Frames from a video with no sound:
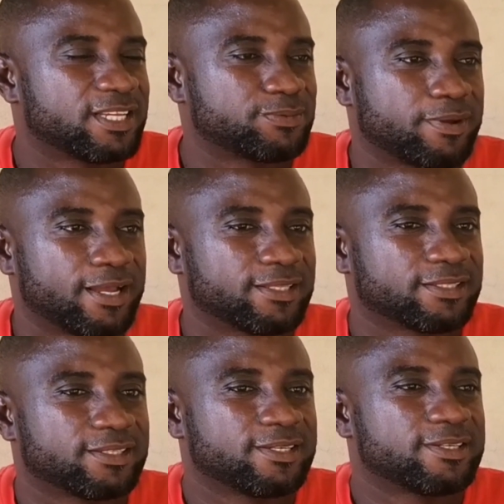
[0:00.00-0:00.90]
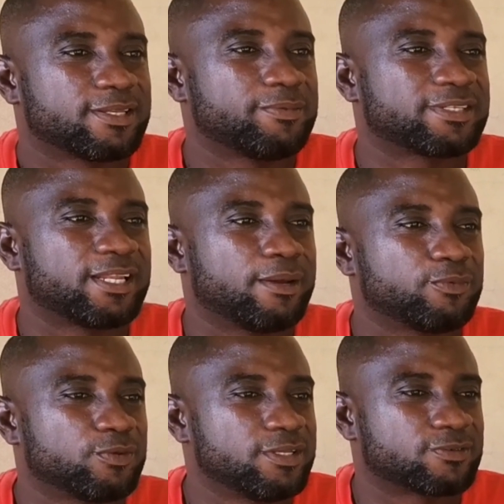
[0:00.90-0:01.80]
yes pal I'm a
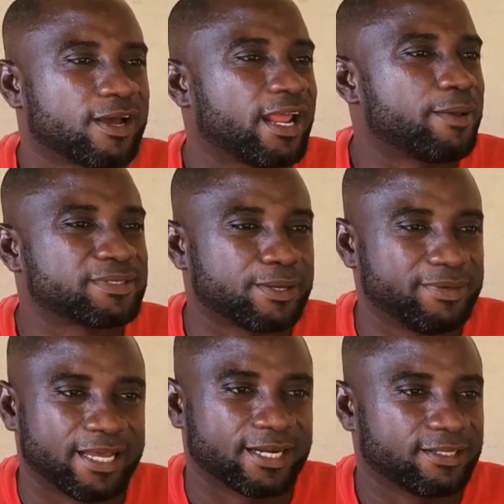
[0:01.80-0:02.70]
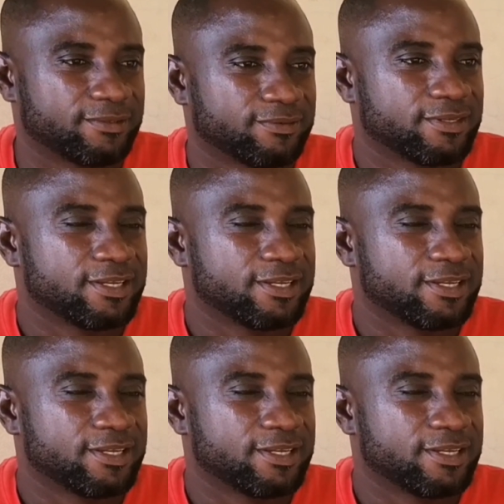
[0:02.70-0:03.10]
saddam 2 days, and I am similar.